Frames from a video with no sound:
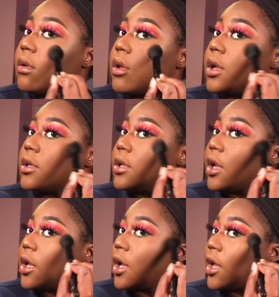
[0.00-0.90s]
Like, it's
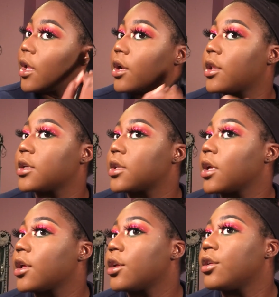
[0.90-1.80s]
not a highlighter that's
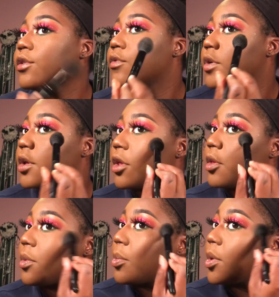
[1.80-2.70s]
like in your face,
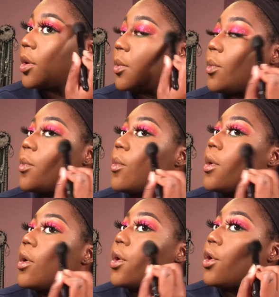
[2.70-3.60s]
but
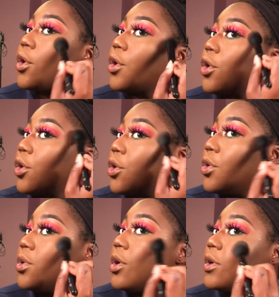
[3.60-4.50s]

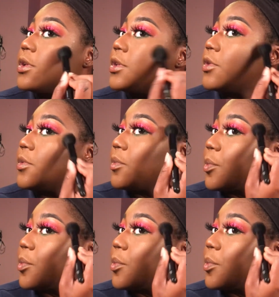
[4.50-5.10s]
you'll notice it.